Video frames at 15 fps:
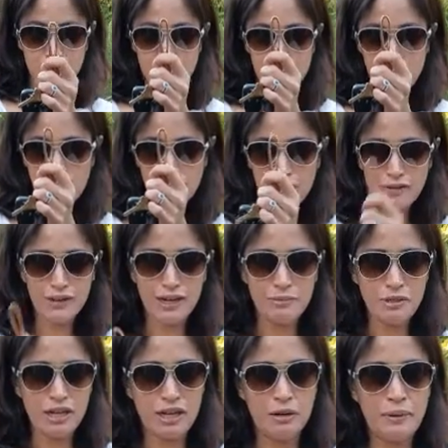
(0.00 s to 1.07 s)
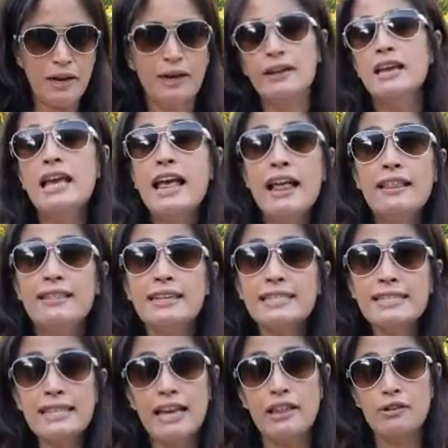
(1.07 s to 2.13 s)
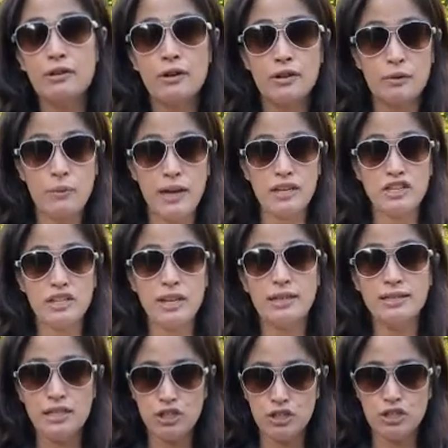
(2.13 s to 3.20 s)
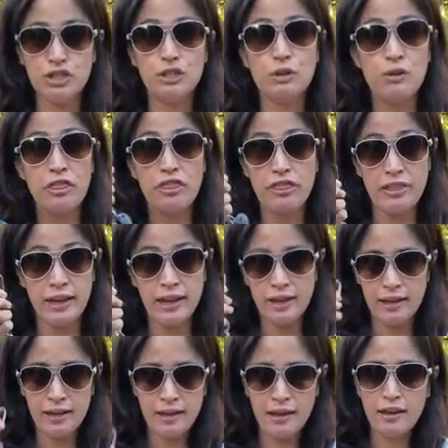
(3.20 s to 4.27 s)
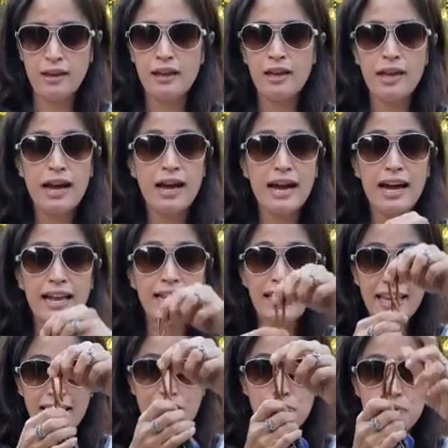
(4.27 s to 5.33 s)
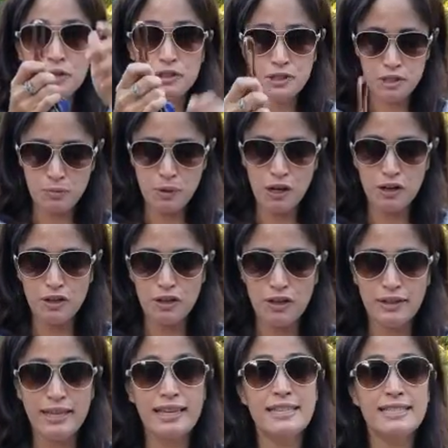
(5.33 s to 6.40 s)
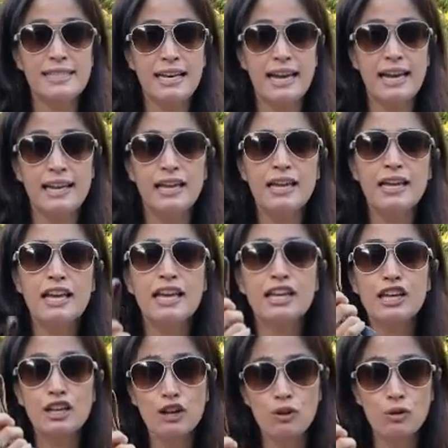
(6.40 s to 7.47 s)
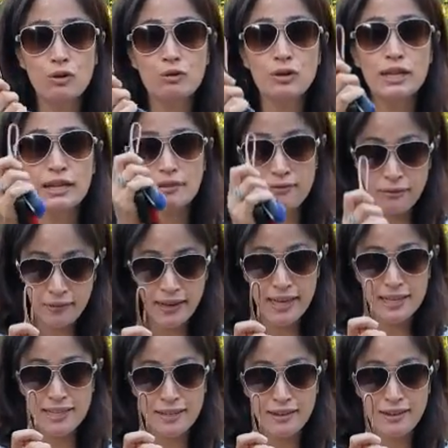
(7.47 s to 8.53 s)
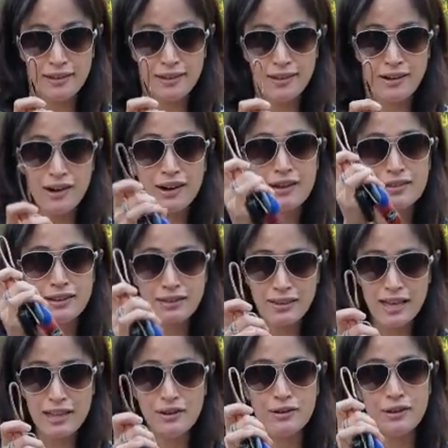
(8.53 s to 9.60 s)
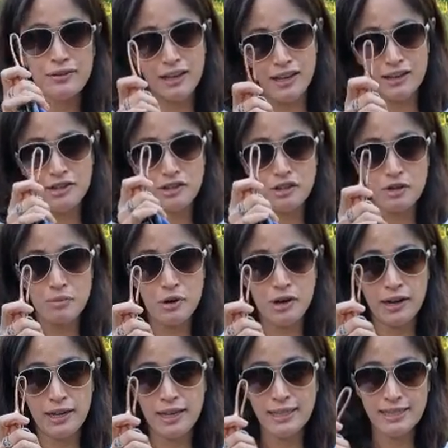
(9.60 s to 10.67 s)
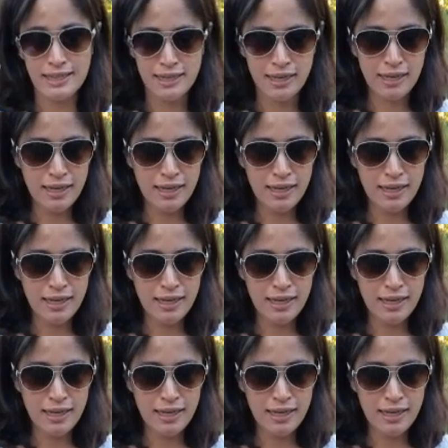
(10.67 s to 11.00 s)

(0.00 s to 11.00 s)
the buckle that I'm talking about. This leather on the Ranchlands is so thick, I can't put this buckle on the inside. It can only fit on the leather on the interior pockets.